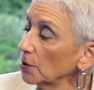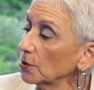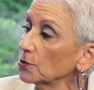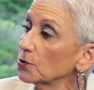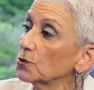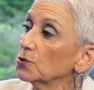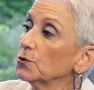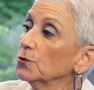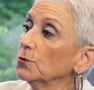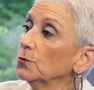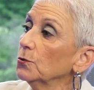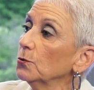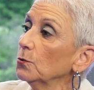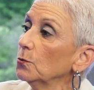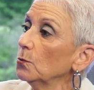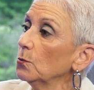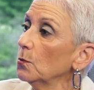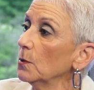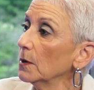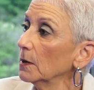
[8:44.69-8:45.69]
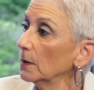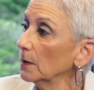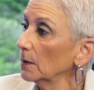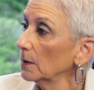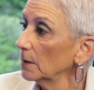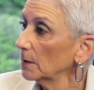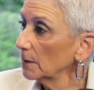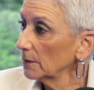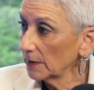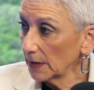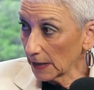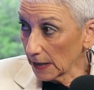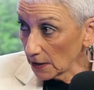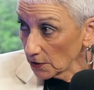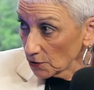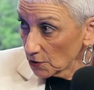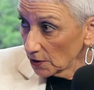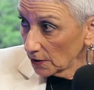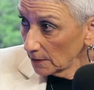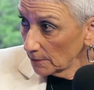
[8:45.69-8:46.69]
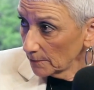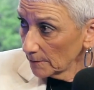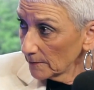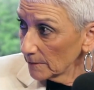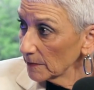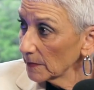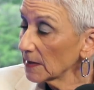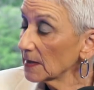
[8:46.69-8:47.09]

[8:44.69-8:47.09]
to the kitchen,